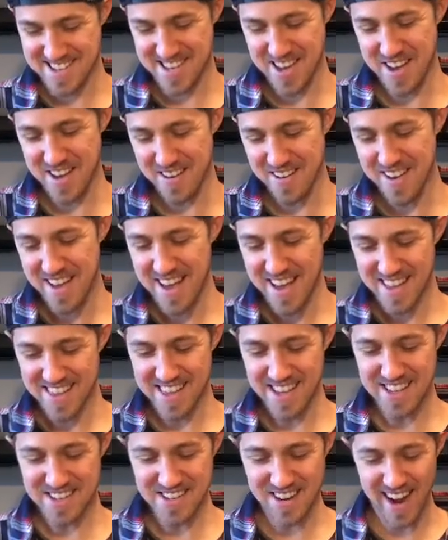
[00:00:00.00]
so,
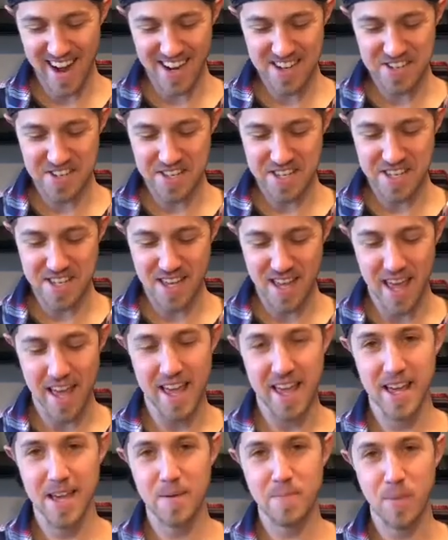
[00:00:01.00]
these are actually
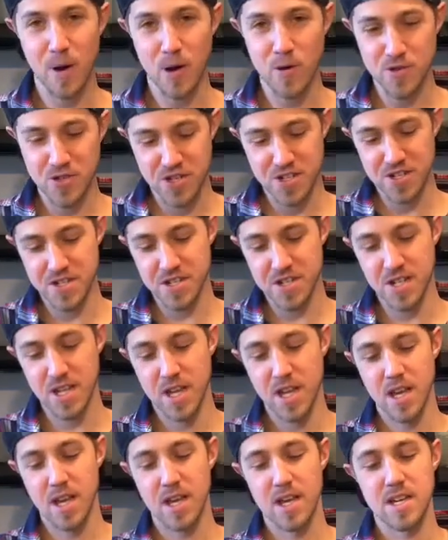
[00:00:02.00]
egg poachers.
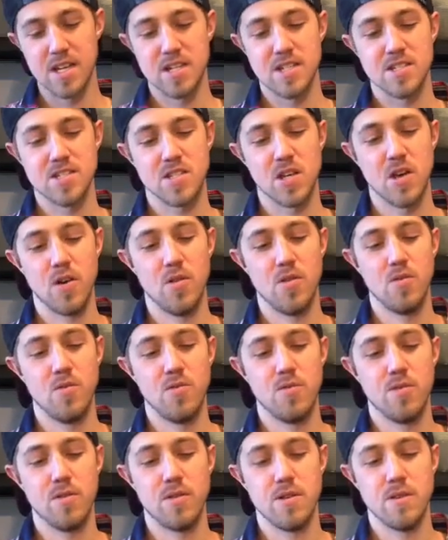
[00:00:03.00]

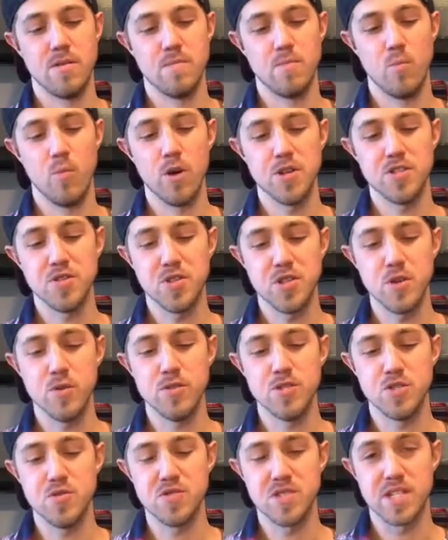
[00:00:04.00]
So, what you do
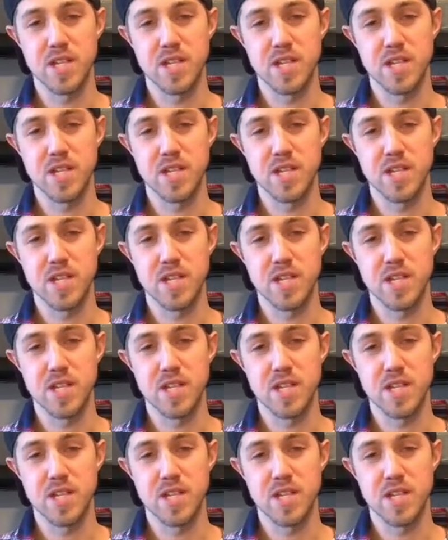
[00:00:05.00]
is you